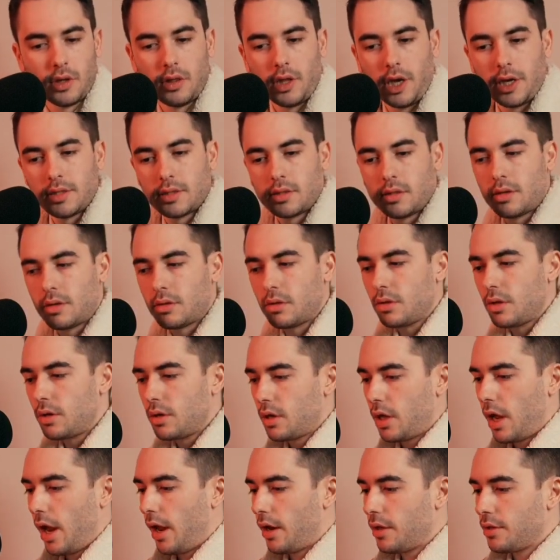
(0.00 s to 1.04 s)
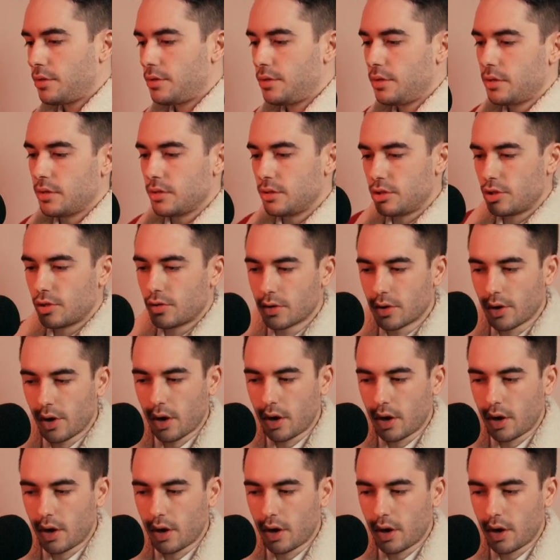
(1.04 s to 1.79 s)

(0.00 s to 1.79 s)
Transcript: a nice little look at it so you could jerk